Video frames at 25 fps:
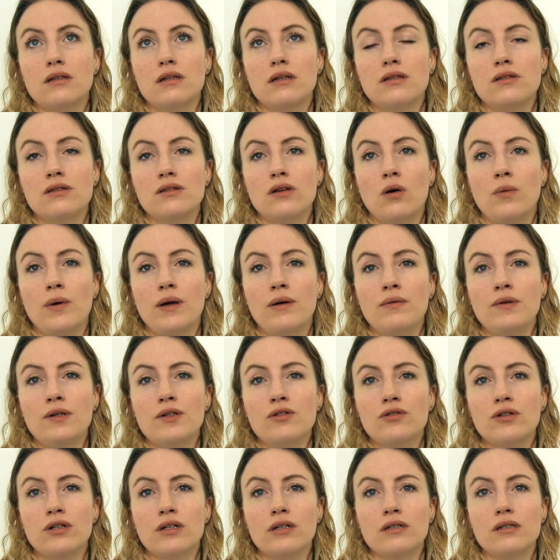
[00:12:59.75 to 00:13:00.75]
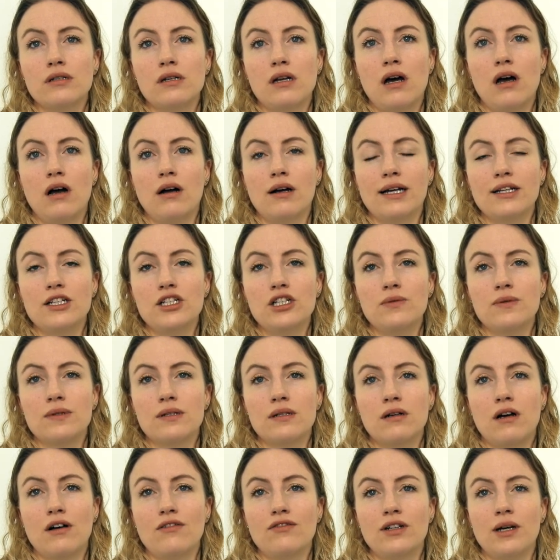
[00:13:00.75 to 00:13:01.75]
So we trundled along, and she was
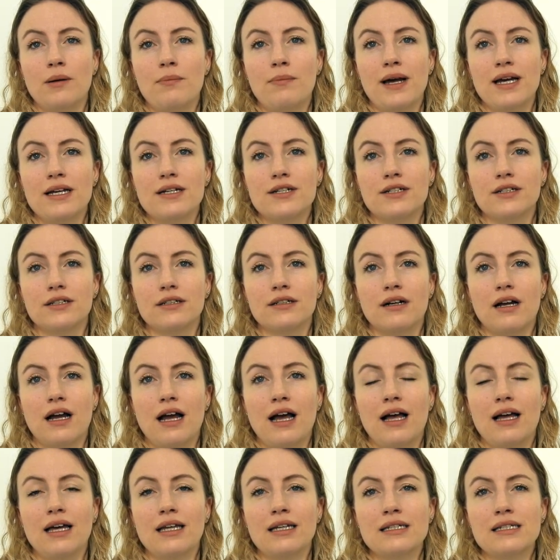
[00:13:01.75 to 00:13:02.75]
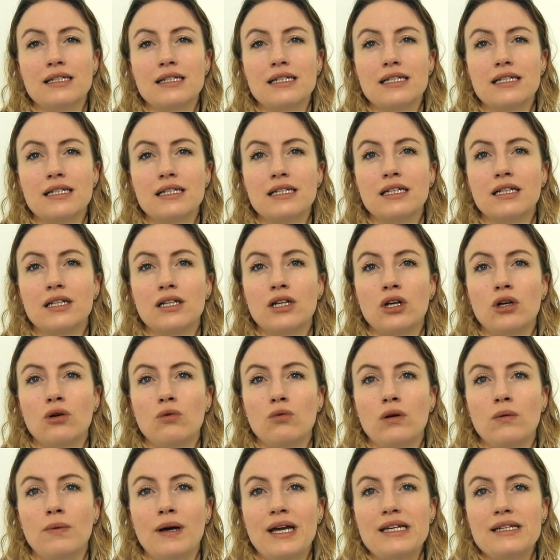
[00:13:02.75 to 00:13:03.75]
an awful lot better. And
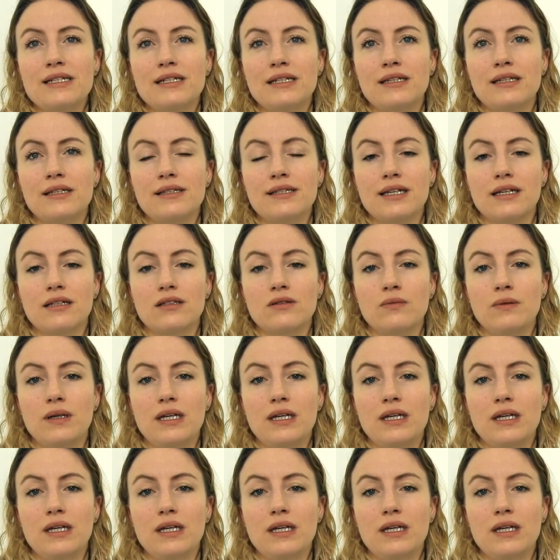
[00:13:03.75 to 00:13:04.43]
we waited the 6